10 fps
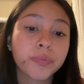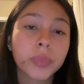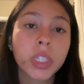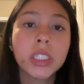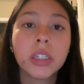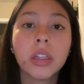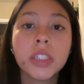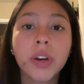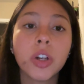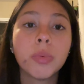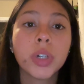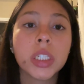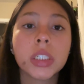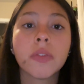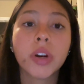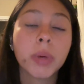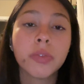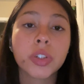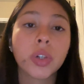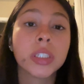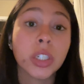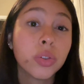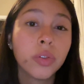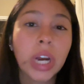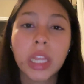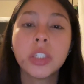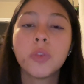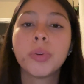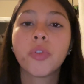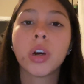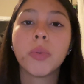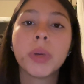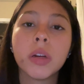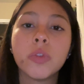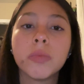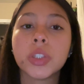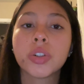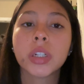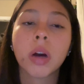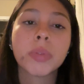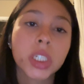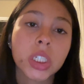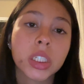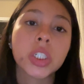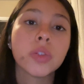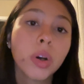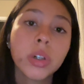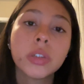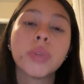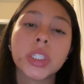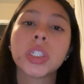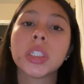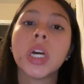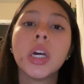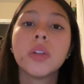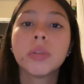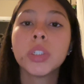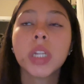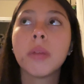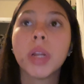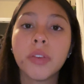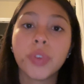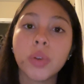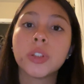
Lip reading: This variable is very beneficial and essential for athletes who perform repeated movements during competitions such as rowers, wrestlers, swimmers, and many field